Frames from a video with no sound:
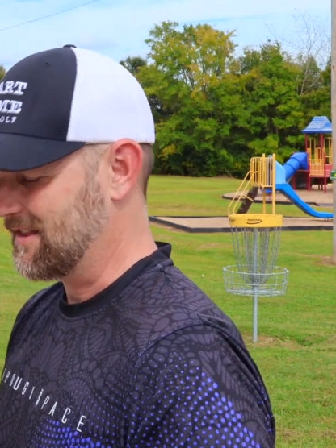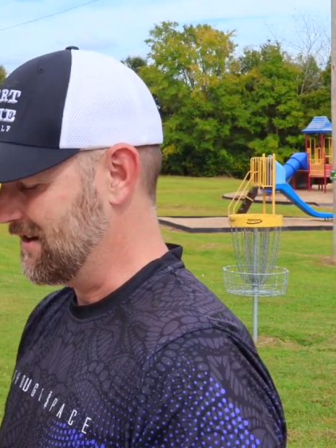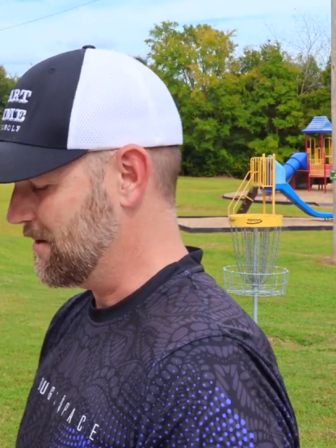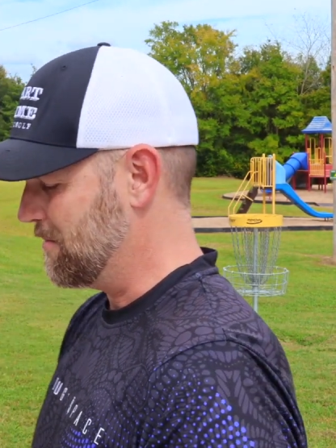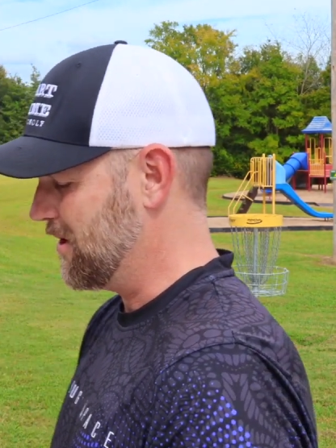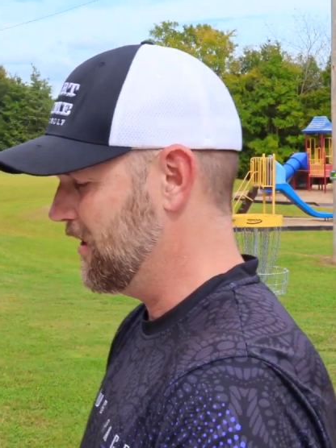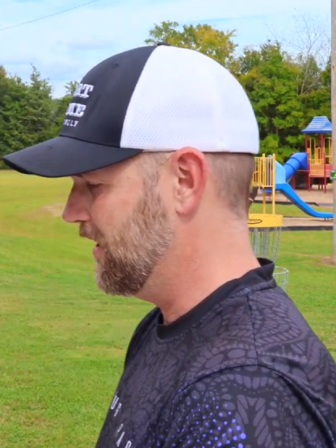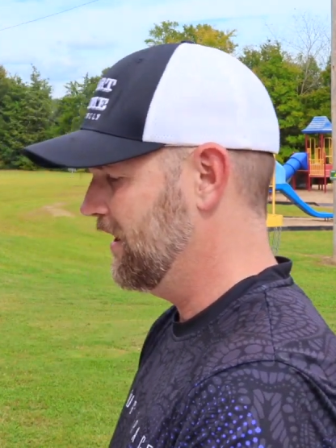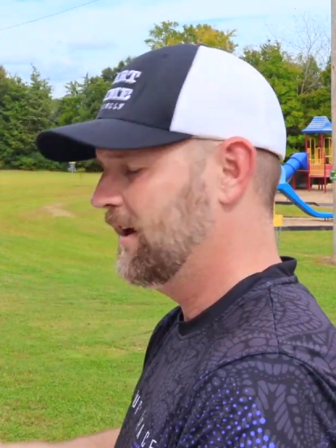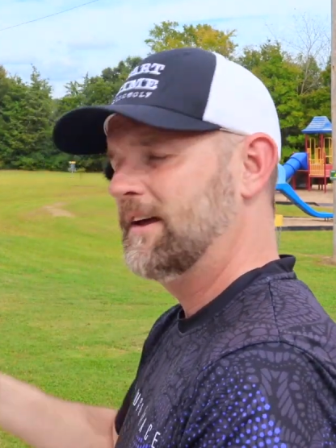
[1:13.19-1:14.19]

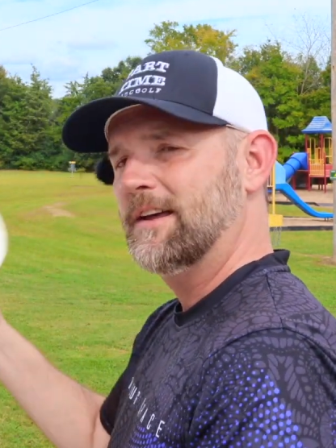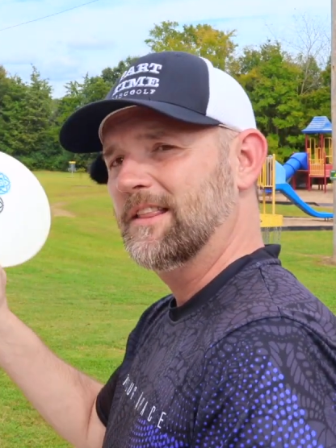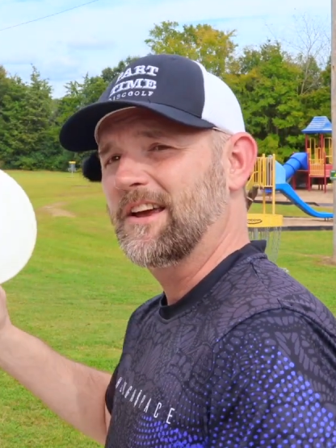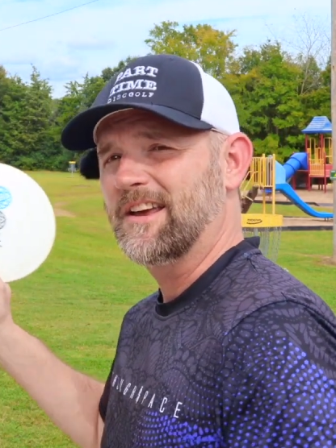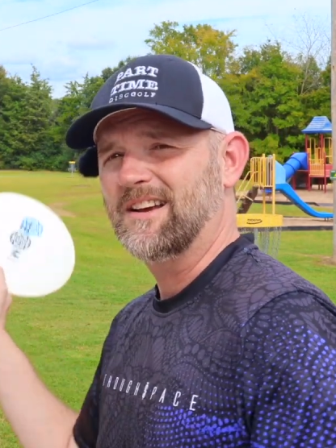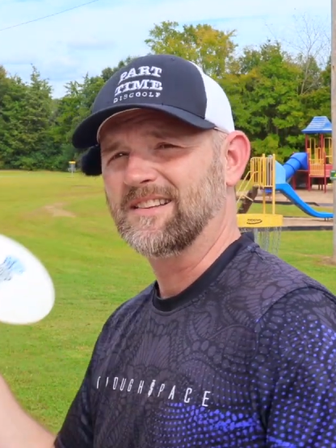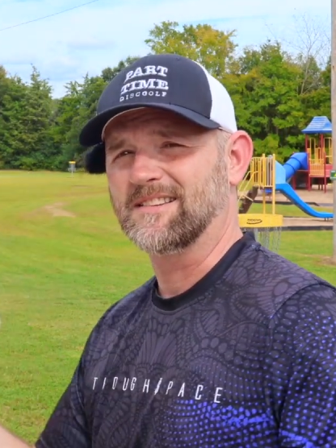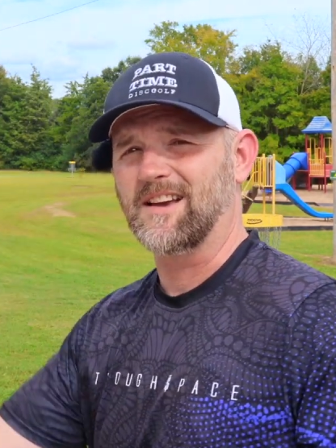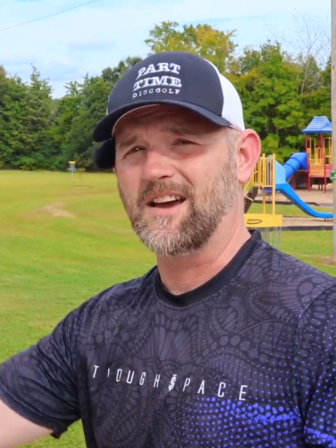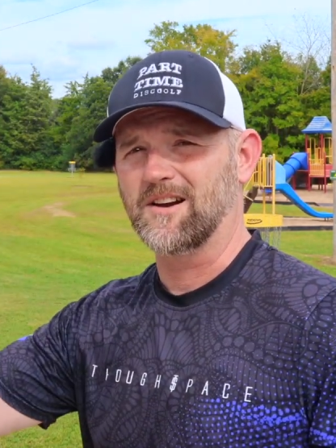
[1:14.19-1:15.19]
Thunderbird, like it on
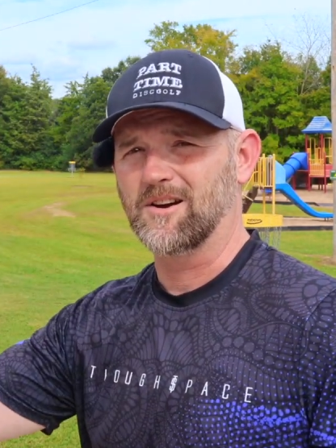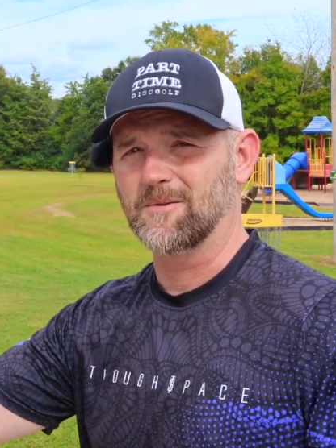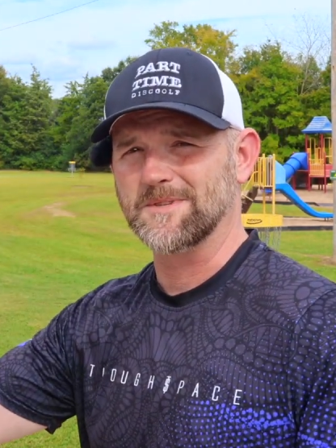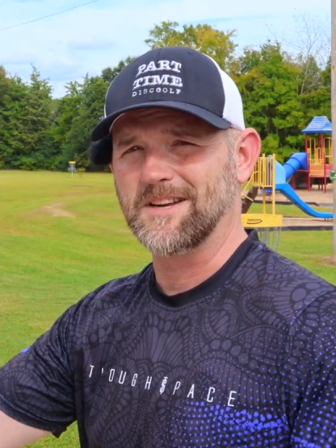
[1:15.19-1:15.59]
sidearms.